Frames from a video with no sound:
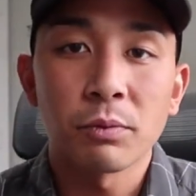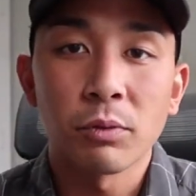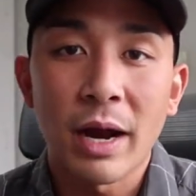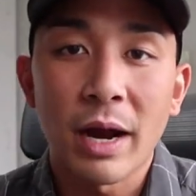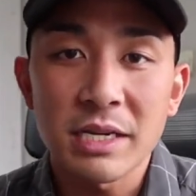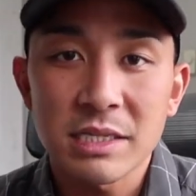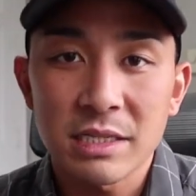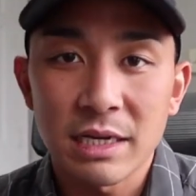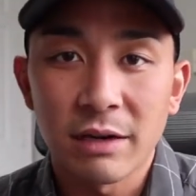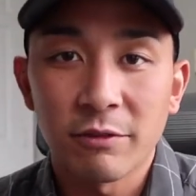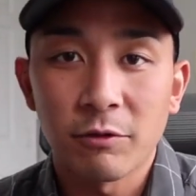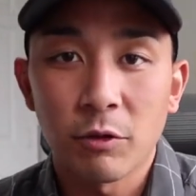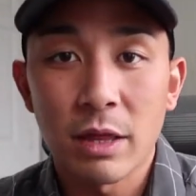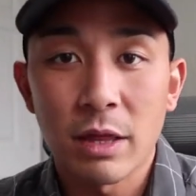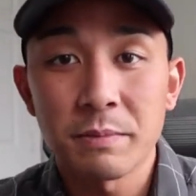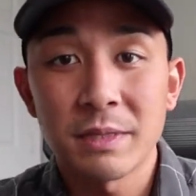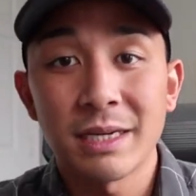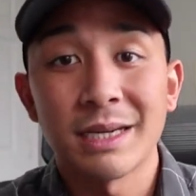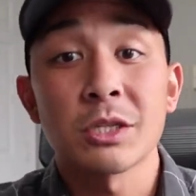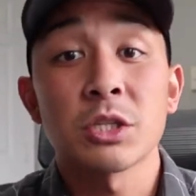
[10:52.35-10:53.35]
pricing for
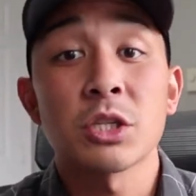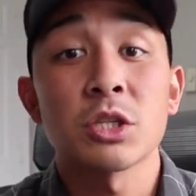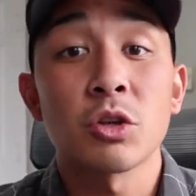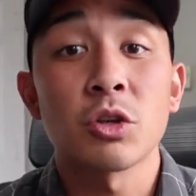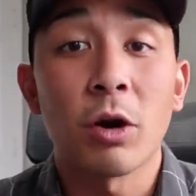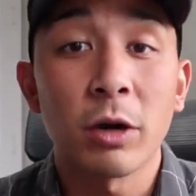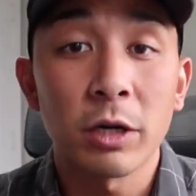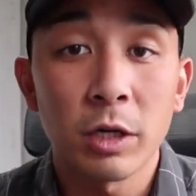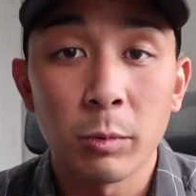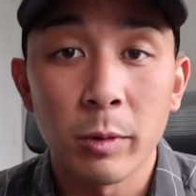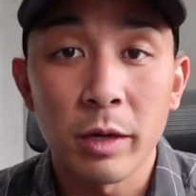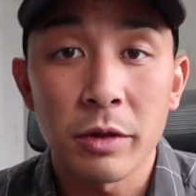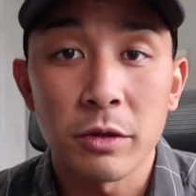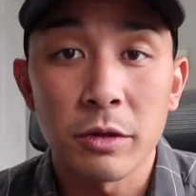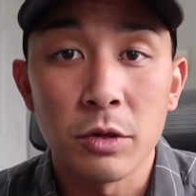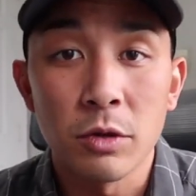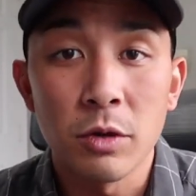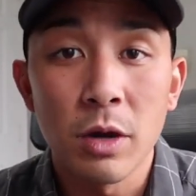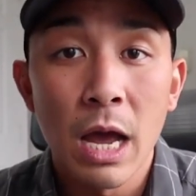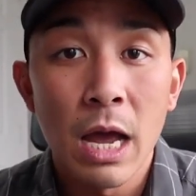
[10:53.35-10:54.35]
them to get started
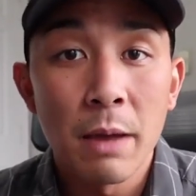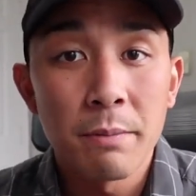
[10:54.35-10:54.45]
with you